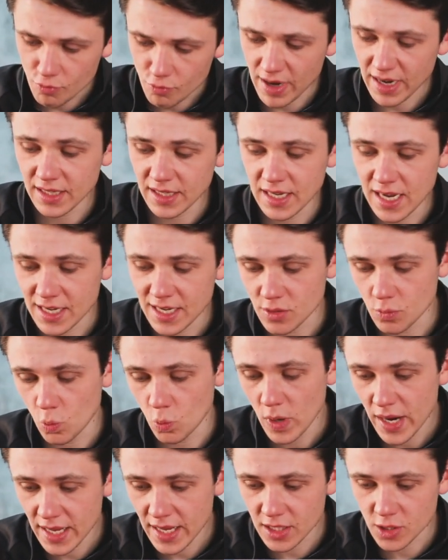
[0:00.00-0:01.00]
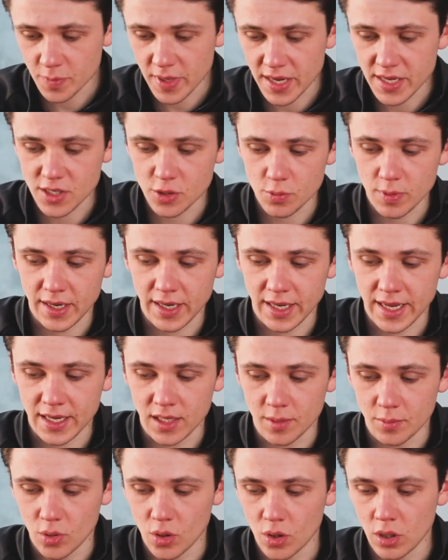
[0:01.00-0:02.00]
recognising where the space is when they're
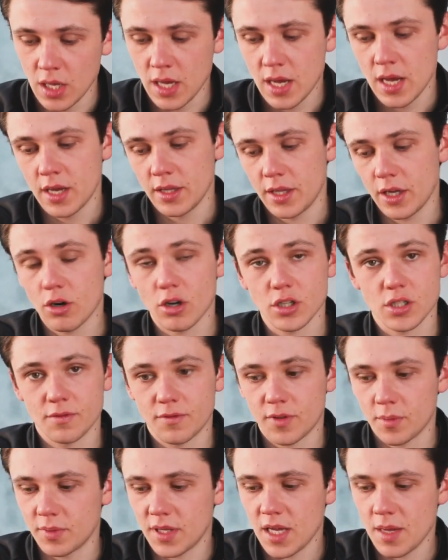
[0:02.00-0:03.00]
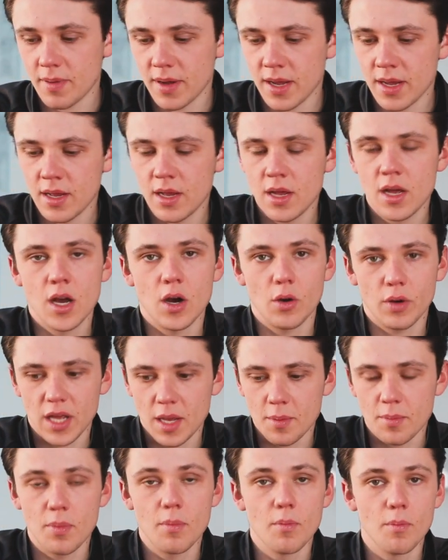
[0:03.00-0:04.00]
getting the ball. They're crossing from deeper,
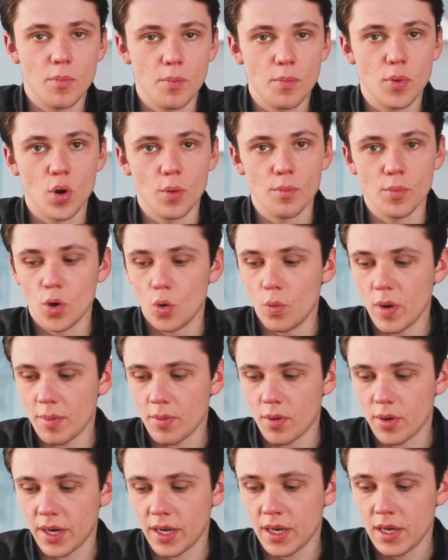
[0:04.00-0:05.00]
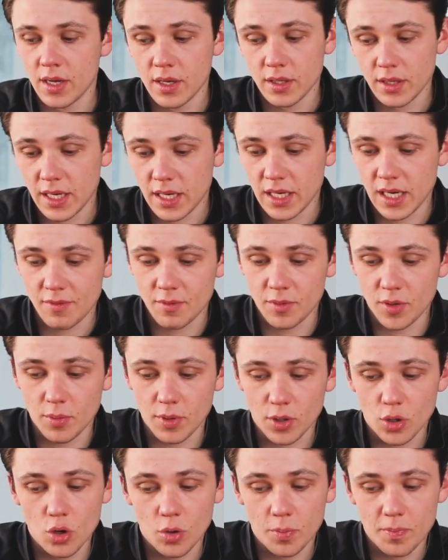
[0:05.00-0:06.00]
okay, put more whip on it. They can even do
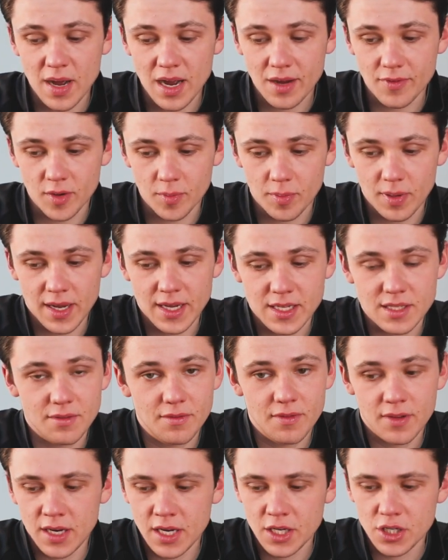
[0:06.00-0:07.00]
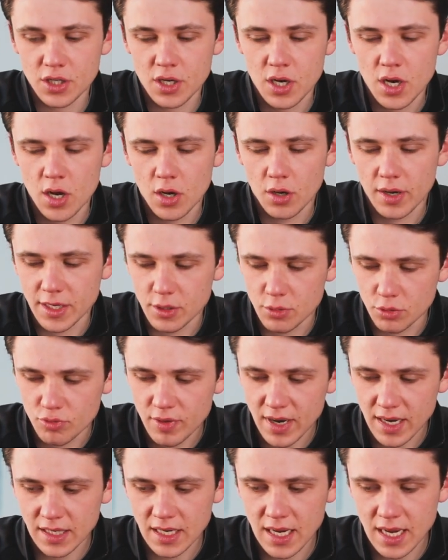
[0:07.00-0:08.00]
a cutback for the player to finish. Okay, so it's
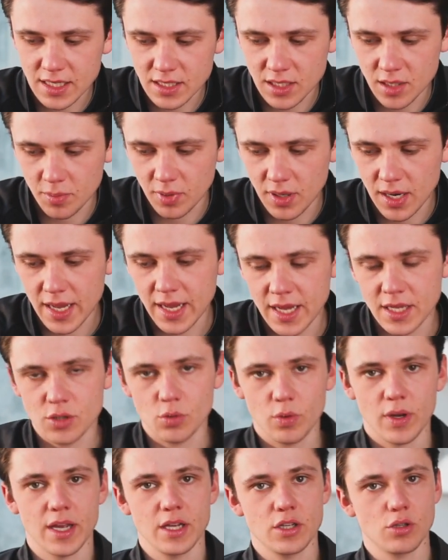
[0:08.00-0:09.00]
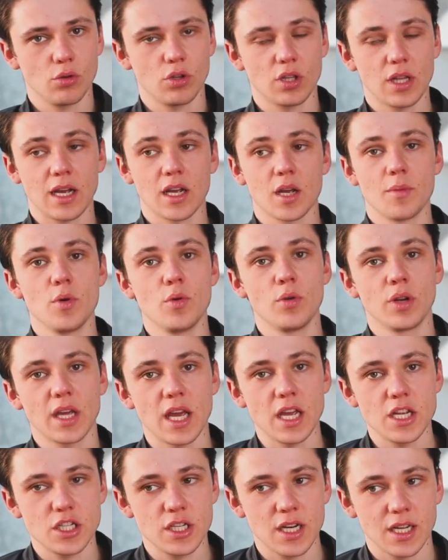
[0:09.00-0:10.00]
recognising the players, okay, so that
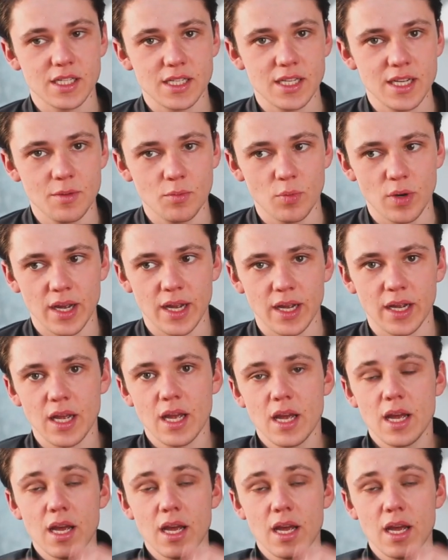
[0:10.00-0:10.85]
communication, that teamwork,